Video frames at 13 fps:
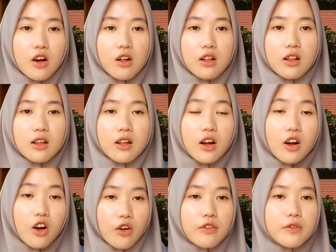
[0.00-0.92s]
of
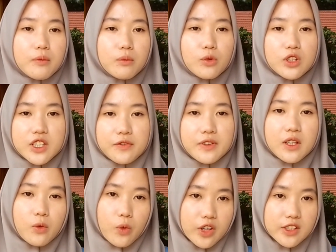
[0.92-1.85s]

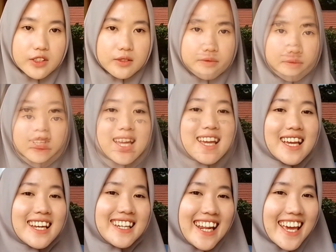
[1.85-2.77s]
multiple words.
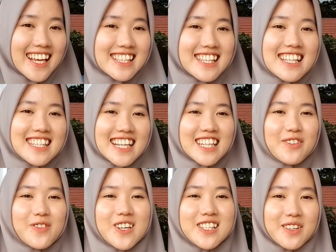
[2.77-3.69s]
Next,
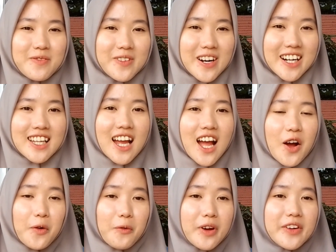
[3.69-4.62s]
taking words apart.
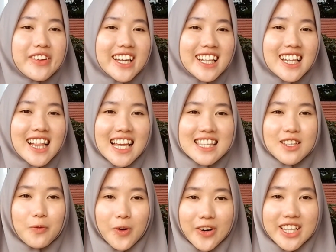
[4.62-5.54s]
When we analyze
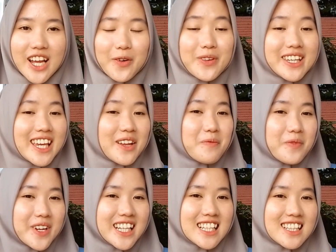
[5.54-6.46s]
a word, we can
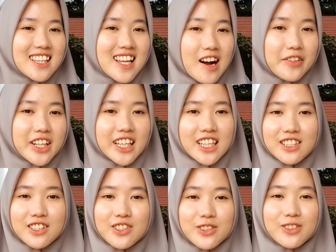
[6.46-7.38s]
break it down
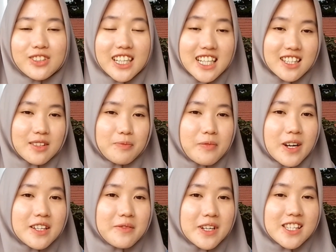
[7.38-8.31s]
into its
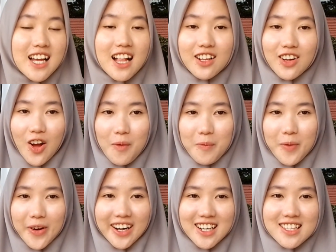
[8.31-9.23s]
fundamental
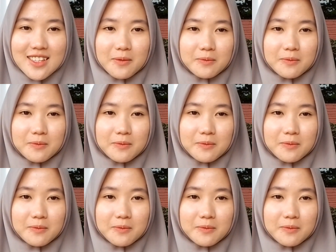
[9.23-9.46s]
components.